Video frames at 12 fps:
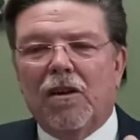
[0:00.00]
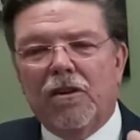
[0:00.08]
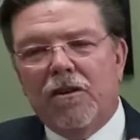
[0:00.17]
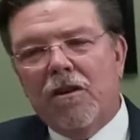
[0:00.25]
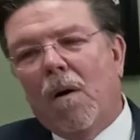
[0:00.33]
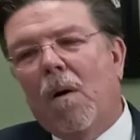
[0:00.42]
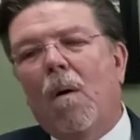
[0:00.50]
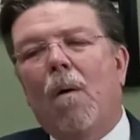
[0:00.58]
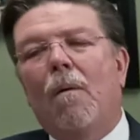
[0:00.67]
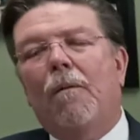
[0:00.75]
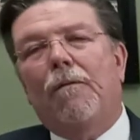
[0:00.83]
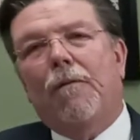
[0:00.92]

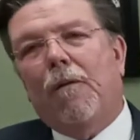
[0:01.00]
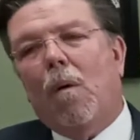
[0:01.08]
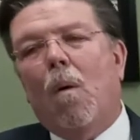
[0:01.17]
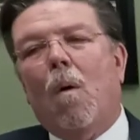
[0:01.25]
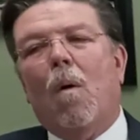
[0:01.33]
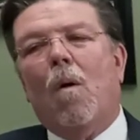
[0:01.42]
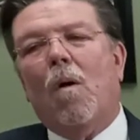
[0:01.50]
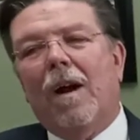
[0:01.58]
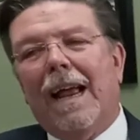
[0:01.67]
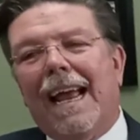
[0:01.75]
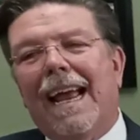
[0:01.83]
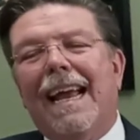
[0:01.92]
Know
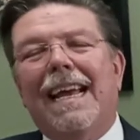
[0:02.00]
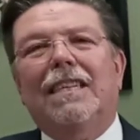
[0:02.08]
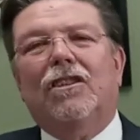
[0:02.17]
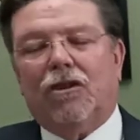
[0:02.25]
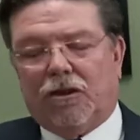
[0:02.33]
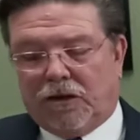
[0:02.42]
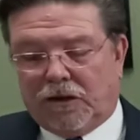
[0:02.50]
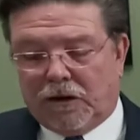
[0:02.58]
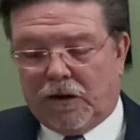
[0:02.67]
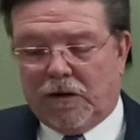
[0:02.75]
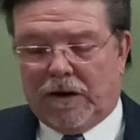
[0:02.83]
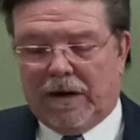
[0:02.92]
for a
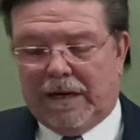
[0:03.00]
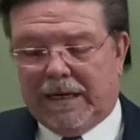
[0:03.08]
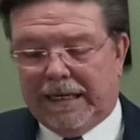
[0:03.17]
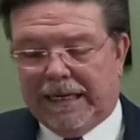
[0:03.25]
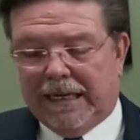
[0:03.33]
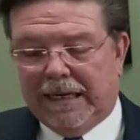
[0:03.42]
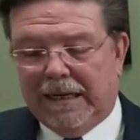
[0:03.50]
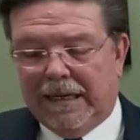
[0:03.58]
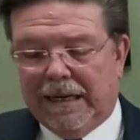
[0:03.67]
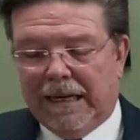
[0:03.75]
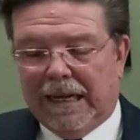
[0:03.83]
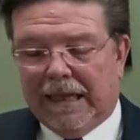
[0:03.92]
certainty
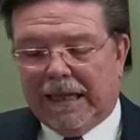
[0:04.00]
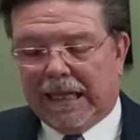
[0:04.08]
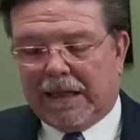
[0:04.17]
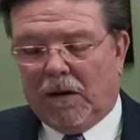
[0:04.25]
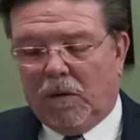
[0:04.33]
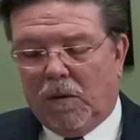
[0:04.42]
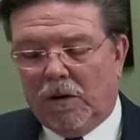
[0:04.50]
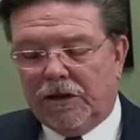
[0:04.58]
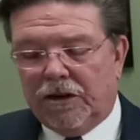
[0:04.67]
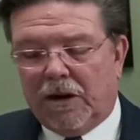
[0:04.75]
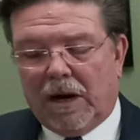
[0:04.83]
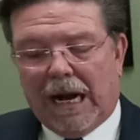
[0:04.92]
that the
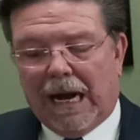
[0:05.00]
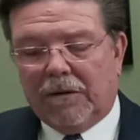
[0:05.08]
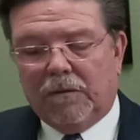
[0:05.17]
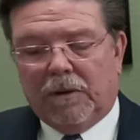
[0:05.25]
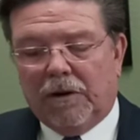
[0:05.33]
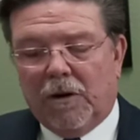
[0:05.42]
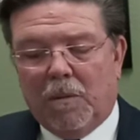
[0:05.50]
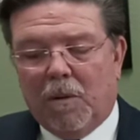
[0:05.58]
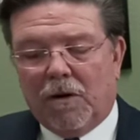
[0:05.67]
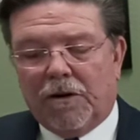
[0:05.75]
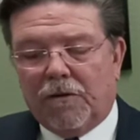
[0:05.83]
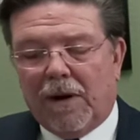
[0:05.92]
Lord your God will no
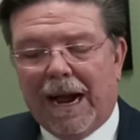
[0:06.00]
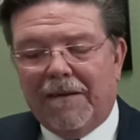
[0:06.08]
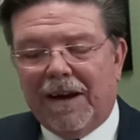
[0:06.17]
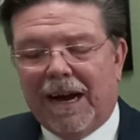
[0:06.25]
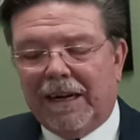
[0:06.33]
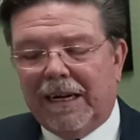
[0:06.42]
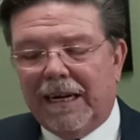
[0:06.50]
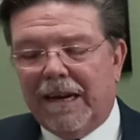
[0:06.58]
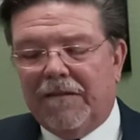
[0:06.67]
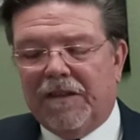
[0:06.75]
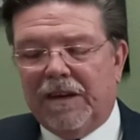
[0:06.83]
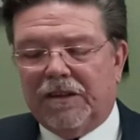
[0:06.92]
more drive out
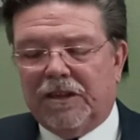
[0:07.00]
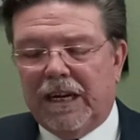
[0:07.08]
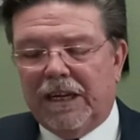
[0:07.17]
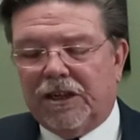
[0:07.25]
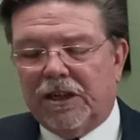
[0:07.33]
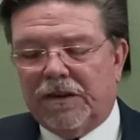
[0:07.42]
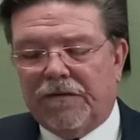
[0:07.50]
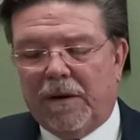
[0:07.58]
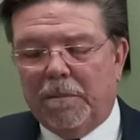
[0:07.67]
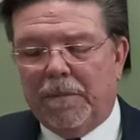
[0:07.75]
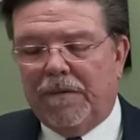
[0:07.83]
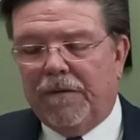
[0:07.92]
any of these nations
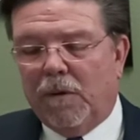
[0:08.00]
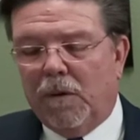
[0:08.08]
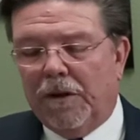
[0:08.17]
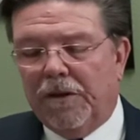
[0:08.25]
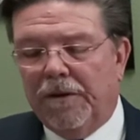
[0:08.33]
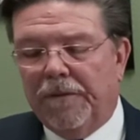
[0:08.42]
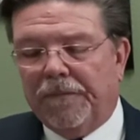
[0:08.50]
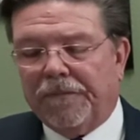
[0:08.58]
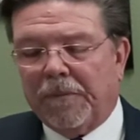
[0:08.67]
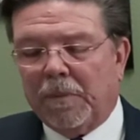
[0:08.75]
from before you,